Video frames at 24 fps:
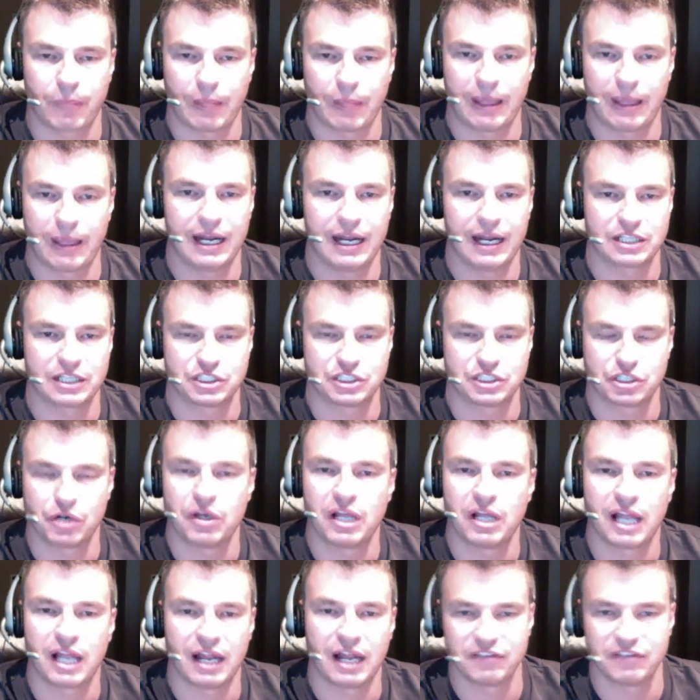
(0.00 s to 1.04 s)
And I can show
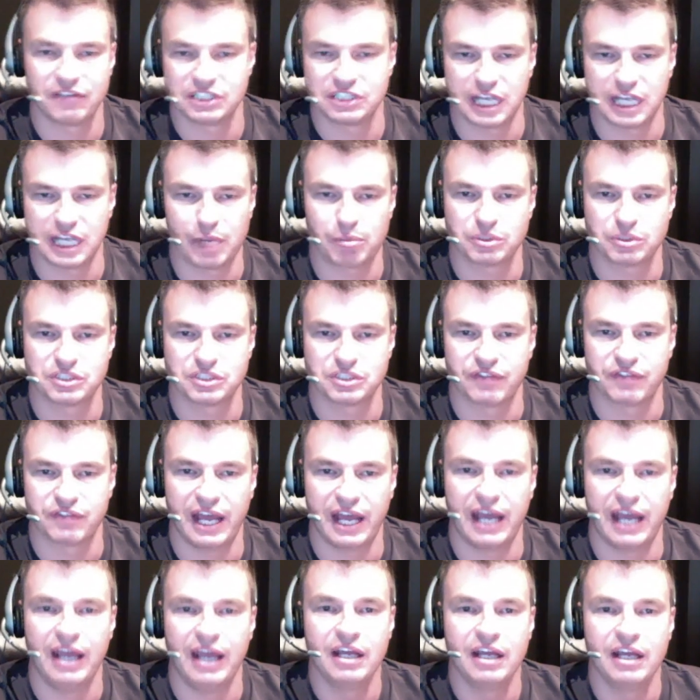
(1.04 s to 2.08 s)
you a lot of examples of
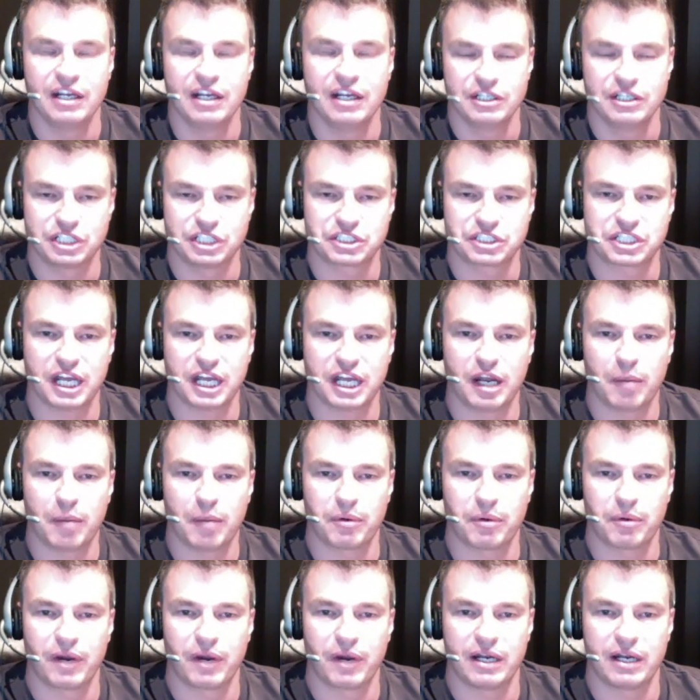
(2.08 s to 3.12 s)
that, just to get up
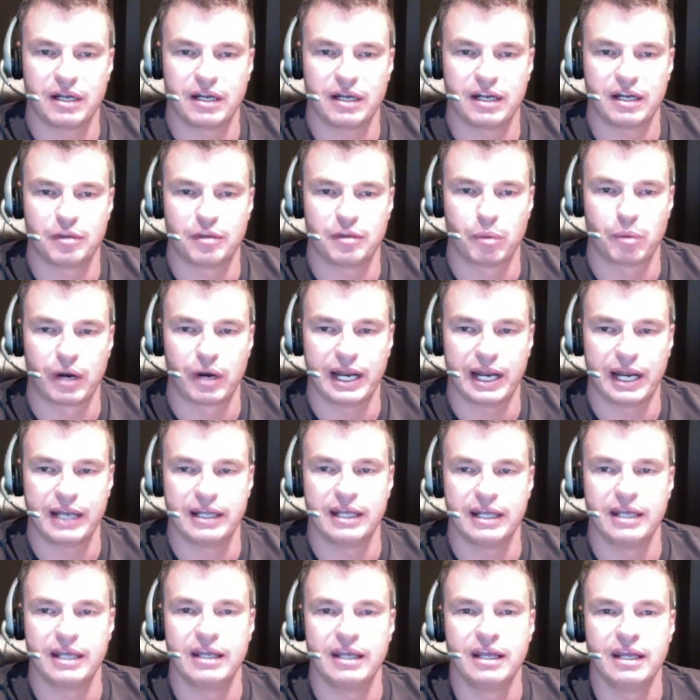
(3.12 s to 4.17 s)
and running and to brand
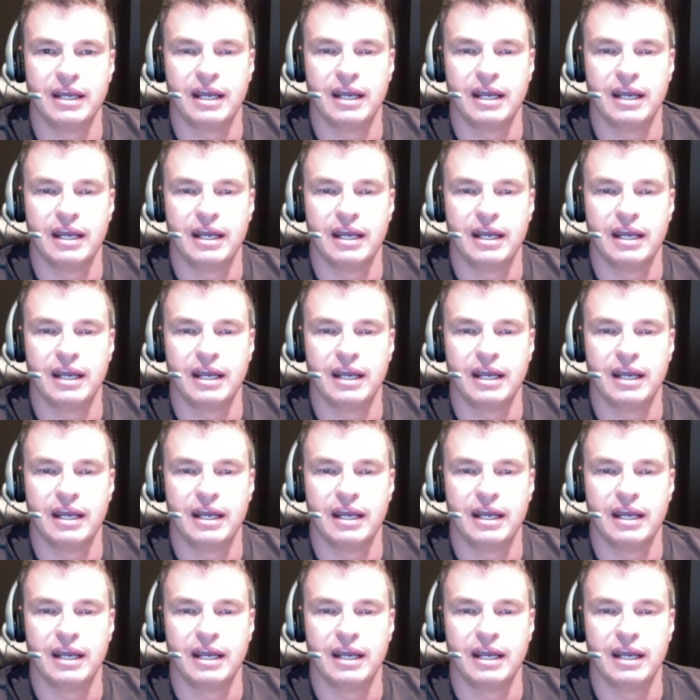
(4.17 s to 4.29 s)
it.